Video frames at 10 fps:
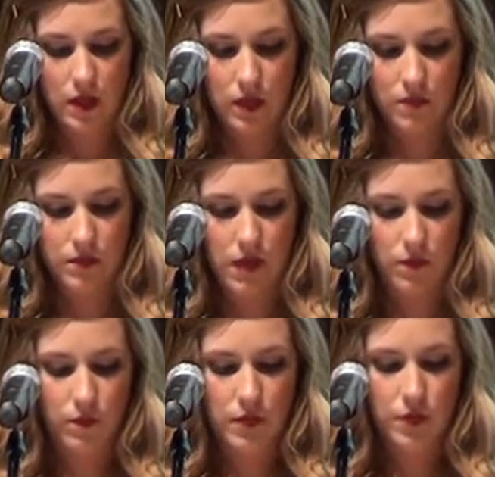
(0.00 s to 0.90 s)
Give to
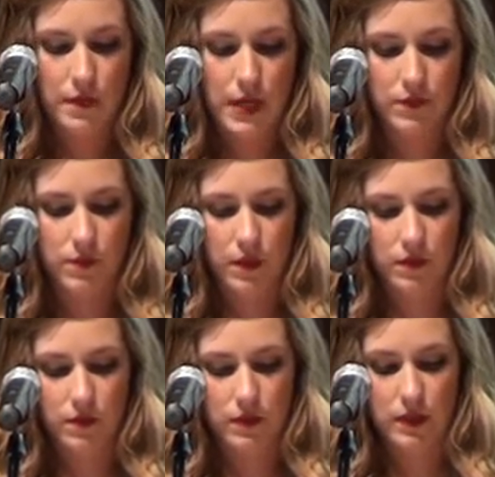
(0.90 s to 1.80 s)
everyone who begs from you,
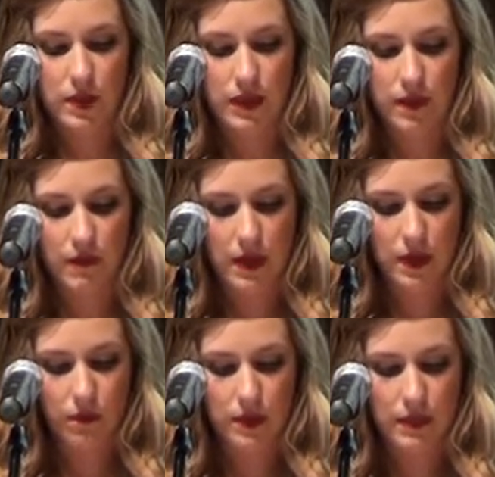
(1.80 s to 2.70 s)
and if
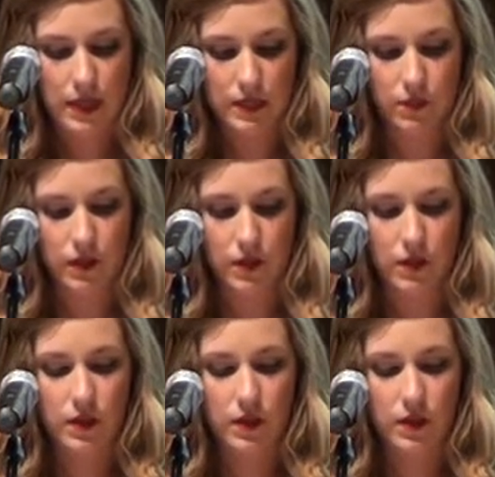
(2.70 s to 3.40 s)
anyone takes away your